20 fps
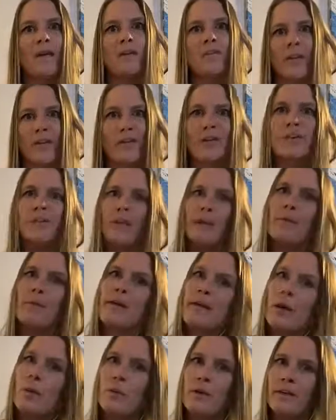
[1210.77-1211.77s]
that it
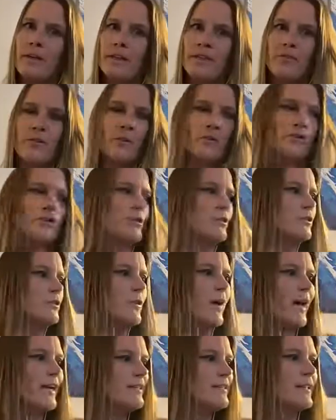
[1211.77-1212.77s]
may not work in the future.
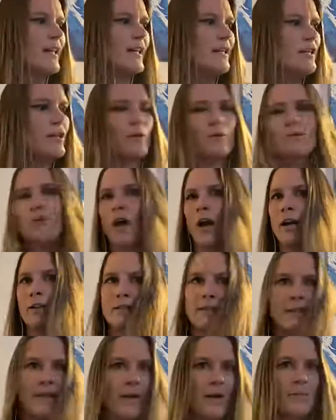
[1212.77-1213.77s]
So I say, talk
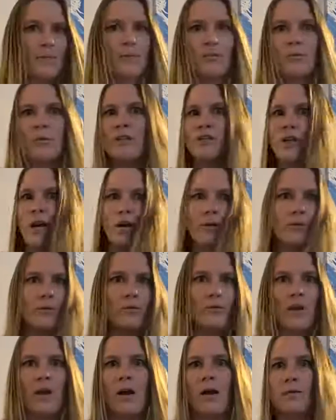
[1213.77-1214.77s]
to them, reach
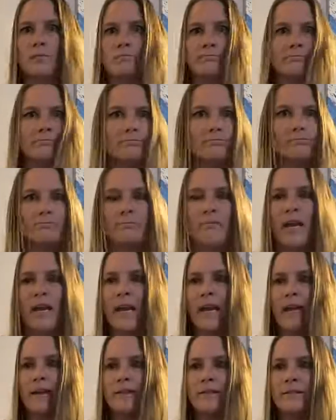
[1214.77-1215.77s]
out,
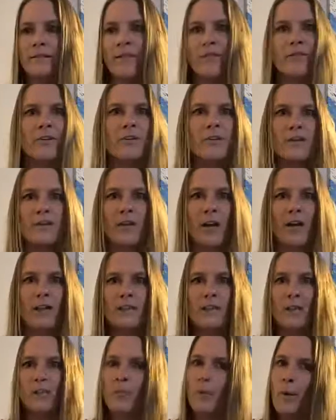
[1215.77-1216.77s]
and definitely talk
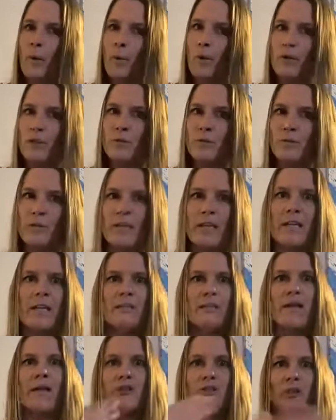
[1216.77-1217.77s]
to them about what you need
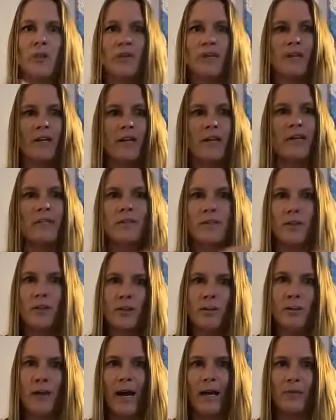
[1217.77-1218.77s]
and make sure that it's a
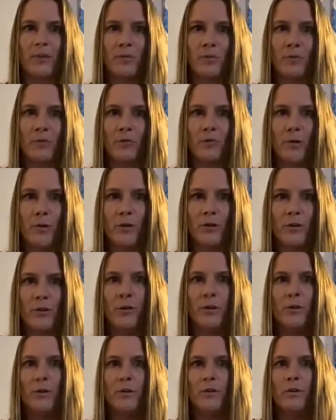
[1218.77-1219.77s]
good match before
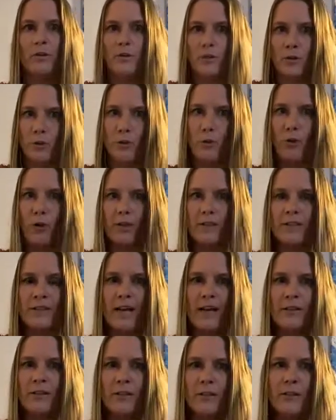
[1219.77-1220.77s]
you work
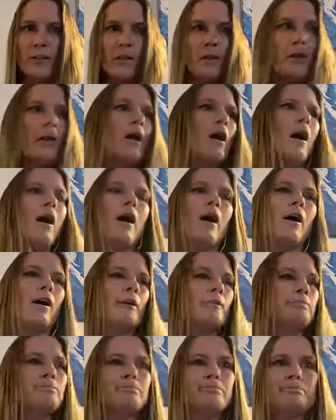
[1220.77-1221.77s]
together.
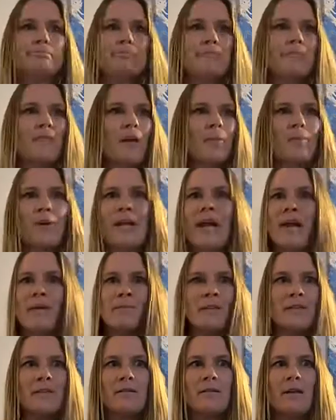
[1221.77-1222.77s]
But I
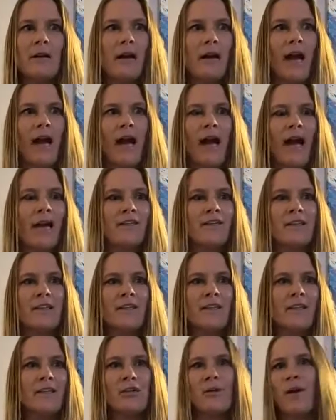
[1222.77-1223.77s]
mean, I
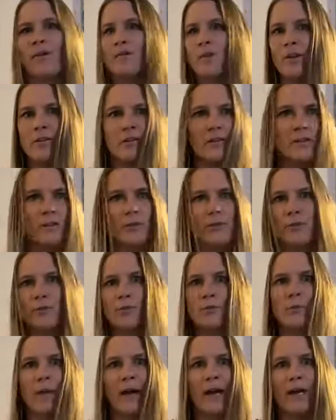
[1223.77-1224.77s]
think that you have nothing to
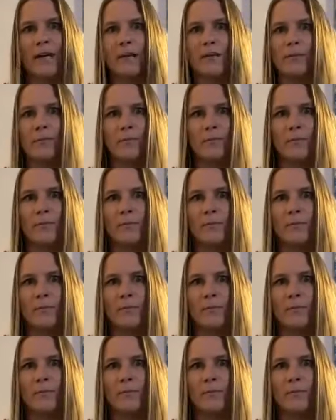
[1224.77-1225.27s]
lose by,